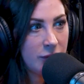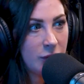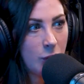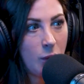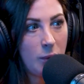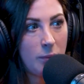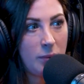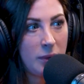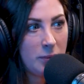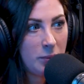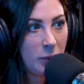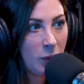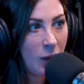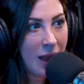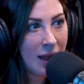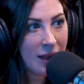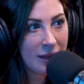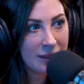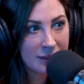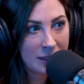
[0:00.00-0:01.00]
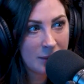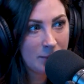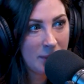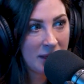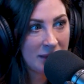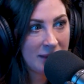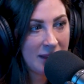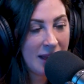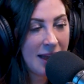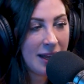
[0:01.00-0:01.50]
So when people ask
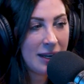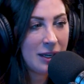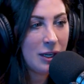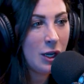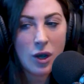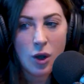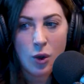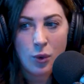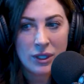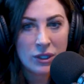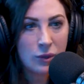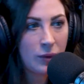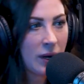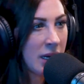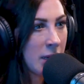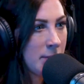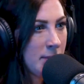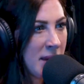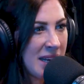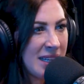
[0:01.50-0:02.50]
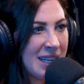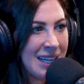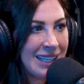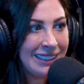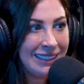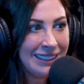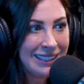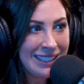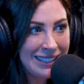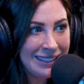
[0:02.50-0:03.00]
about that, we always recommend
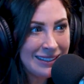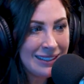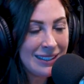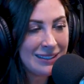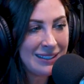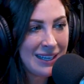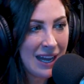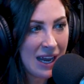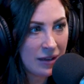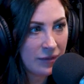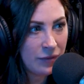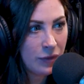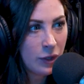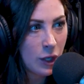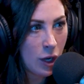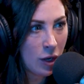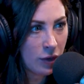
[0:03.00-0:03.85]
at least a 10-foot